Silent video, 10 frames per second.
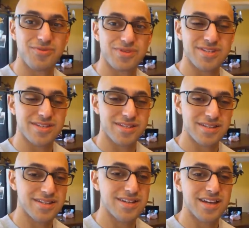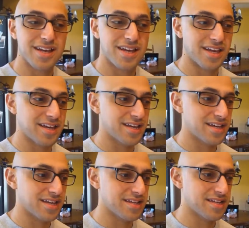We'll see.
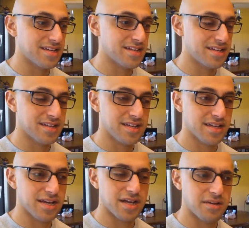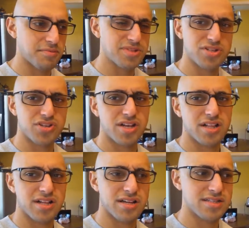And uh, I'm still
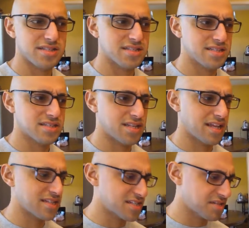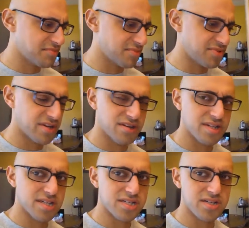training clients at the gym here
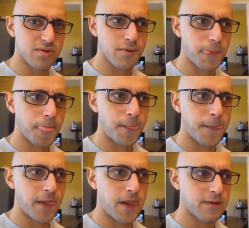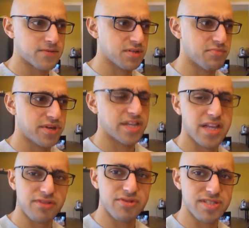and there, so I'm still burning
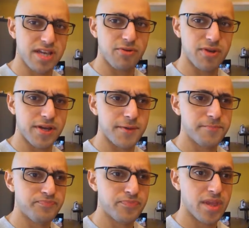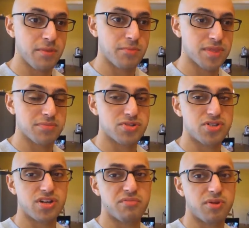calories that way, but the
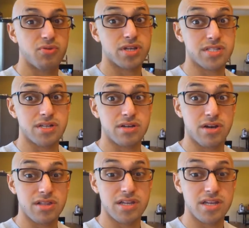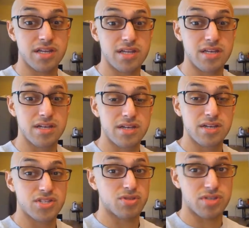majority of my work is done online,
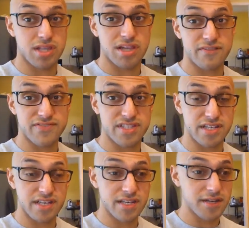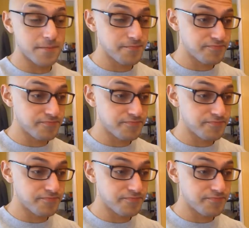so it's a lot of sitting.